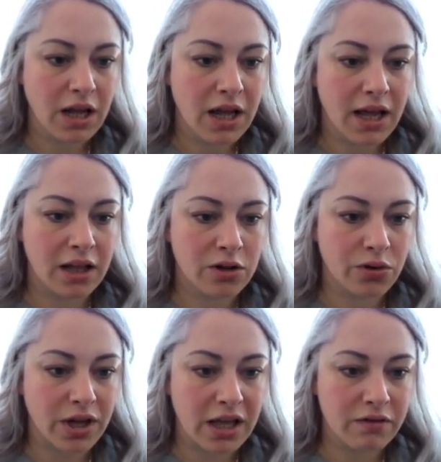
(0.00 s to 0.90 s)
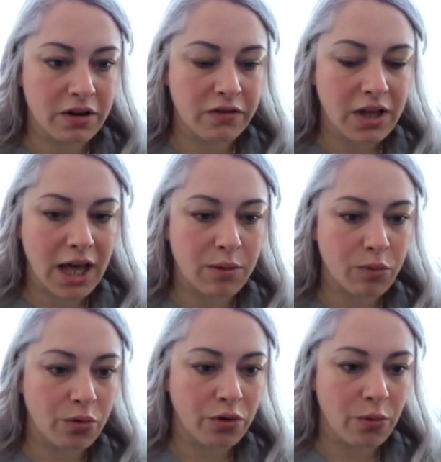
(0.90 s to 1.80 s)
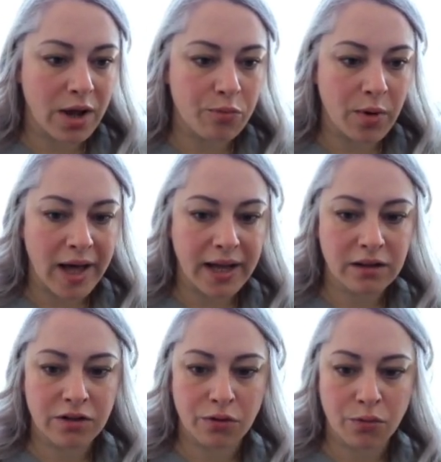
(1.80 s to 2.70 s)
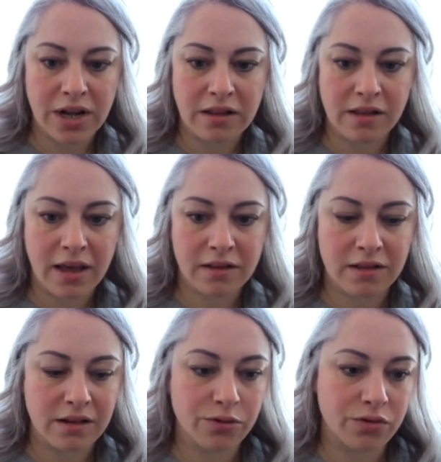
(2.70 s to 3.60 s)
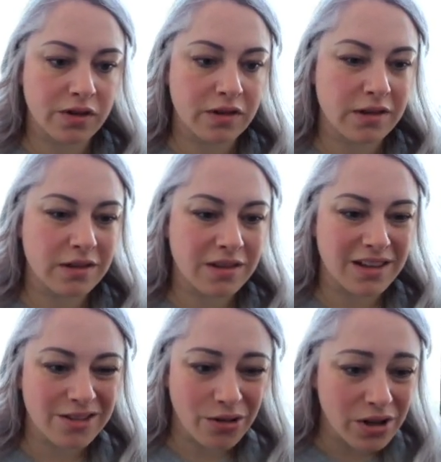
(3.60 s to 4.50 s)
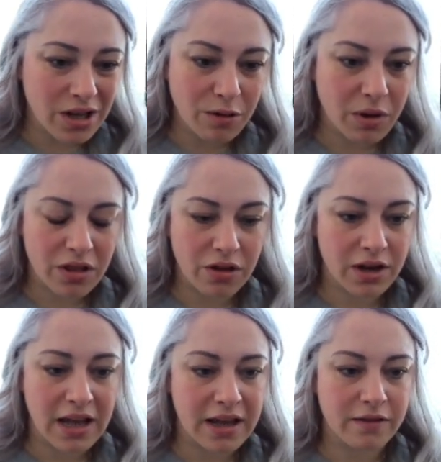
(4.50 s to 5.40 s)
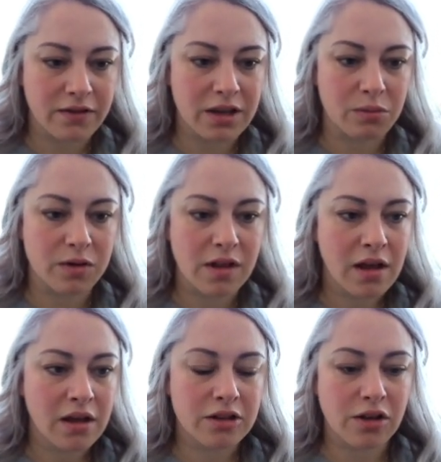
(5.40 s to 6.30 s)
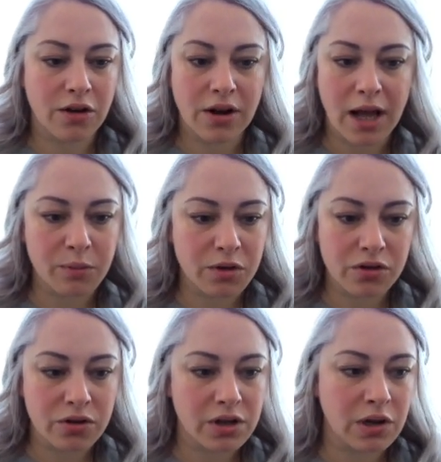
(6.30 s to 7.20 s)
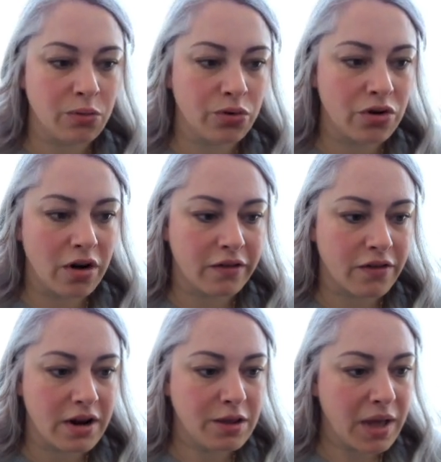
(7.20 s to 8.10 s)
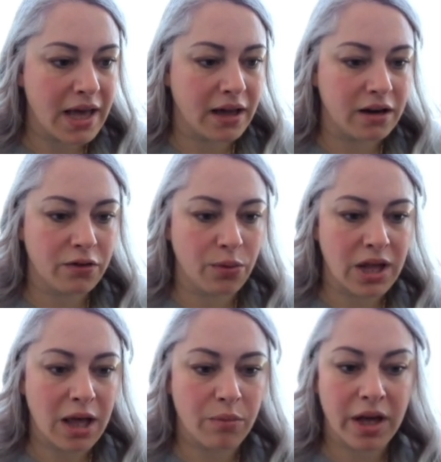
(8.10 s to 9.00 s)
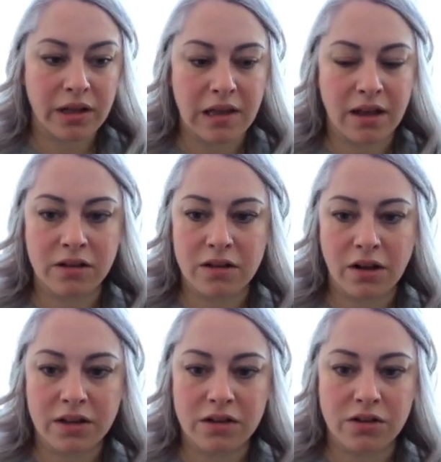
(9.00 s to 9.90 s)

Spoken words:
And look, even if it came all the way back to retest this resistance, it's only going to be 38 fibs. So absolutely would not freak me out if we came back down to $90.